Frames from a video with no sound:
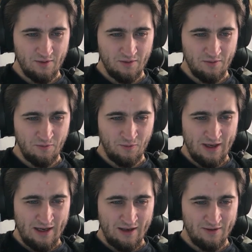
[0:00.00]

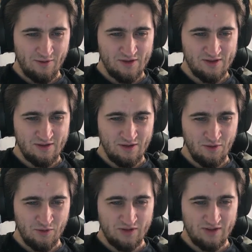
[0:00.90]
Why there is
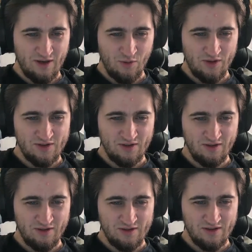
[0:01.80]
no towers
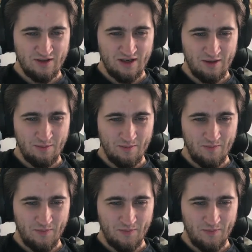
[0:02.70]
in this game?